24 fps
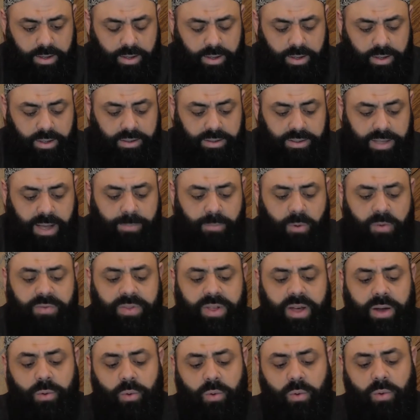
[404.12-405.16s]
Some of
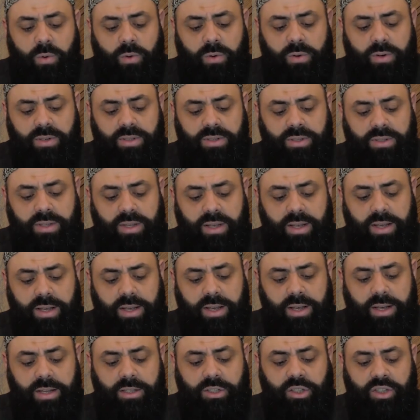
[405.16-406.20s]
the rules
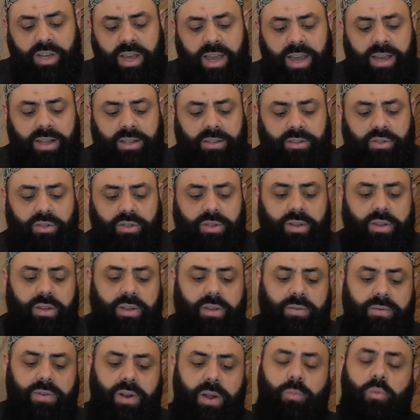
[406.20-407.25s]
changed
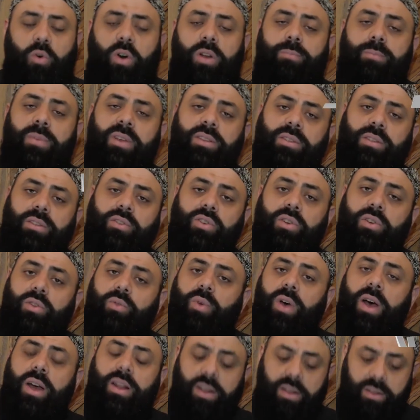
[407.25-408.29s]
from one messenger
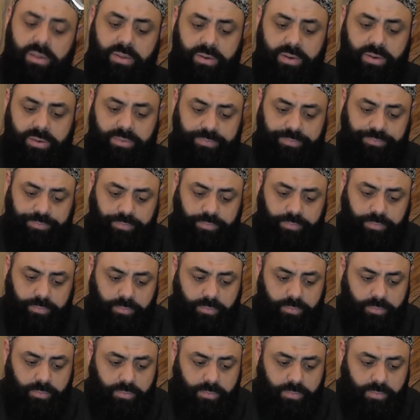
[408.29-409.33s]
to another,
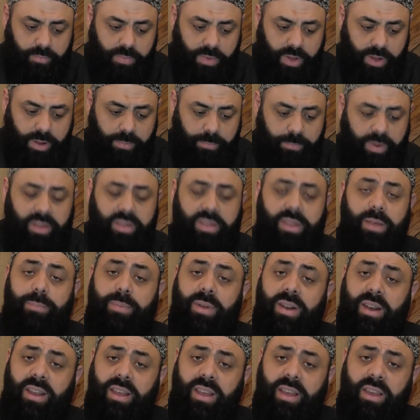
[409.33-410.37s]
but the
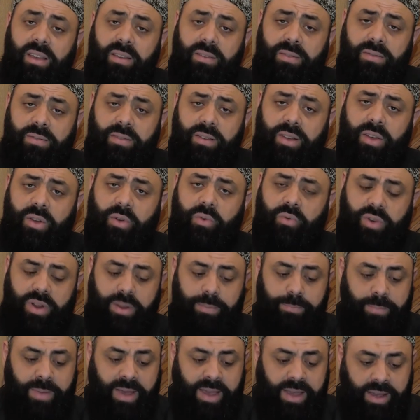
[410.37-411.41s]
belief
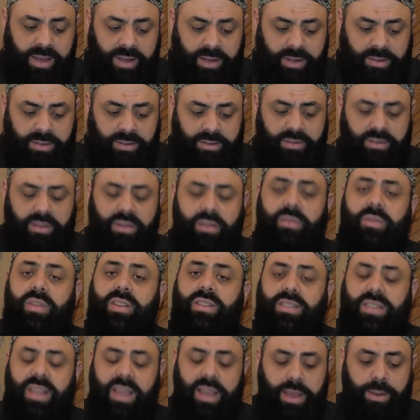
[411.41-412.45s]
remained the
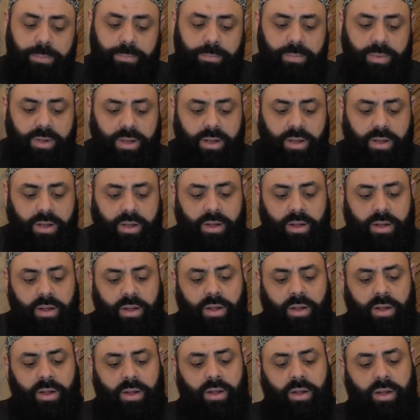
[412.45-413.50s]
same.
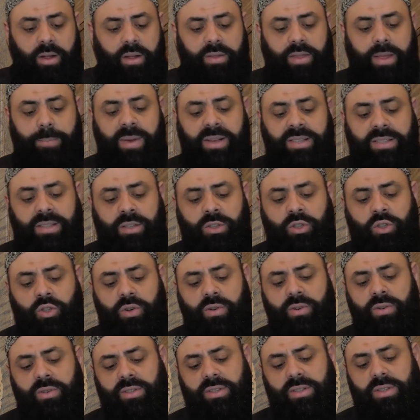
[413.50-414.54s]
The
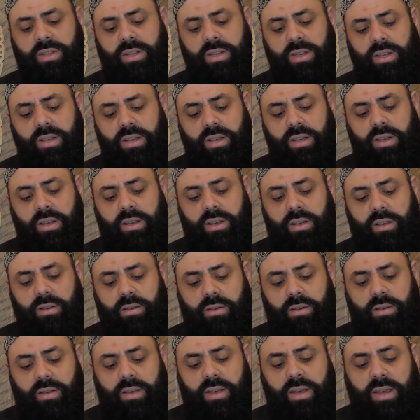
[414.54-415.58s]
messengers
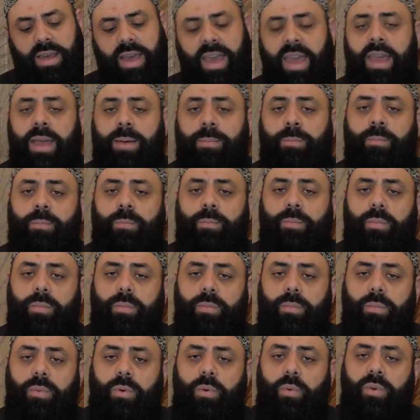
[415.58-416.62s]
came
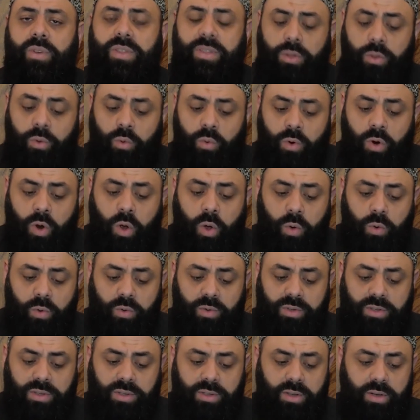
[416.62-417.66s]
with new
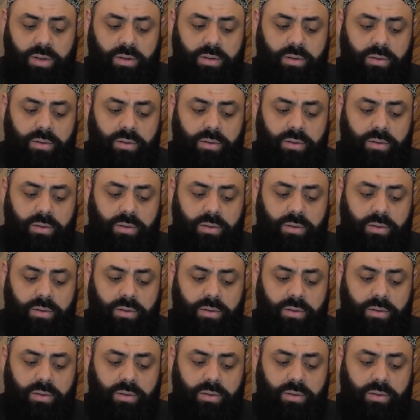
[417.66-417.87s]
laws.